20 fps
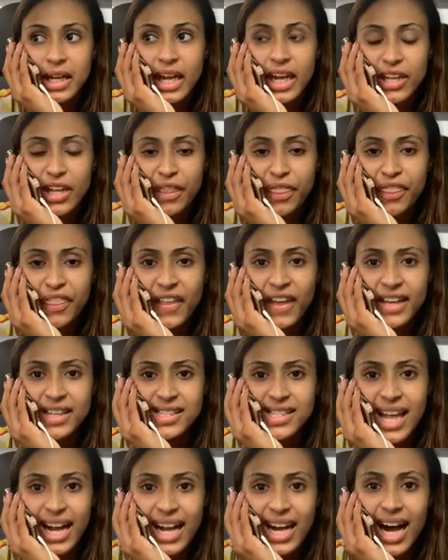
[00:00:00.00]
in the
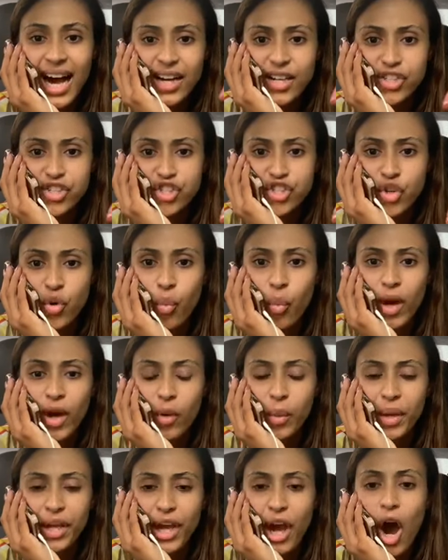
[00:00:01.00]
things that got us to
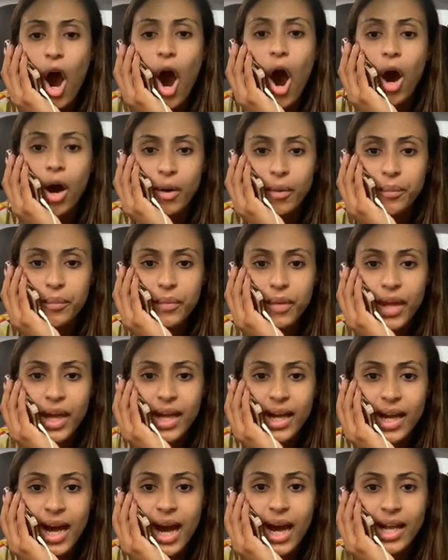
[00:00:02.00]
where we are. So
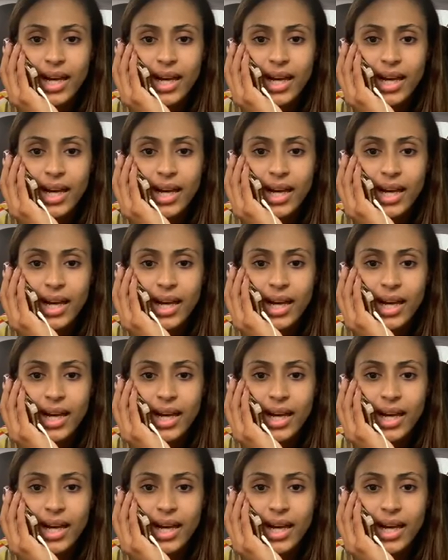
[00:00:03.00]
I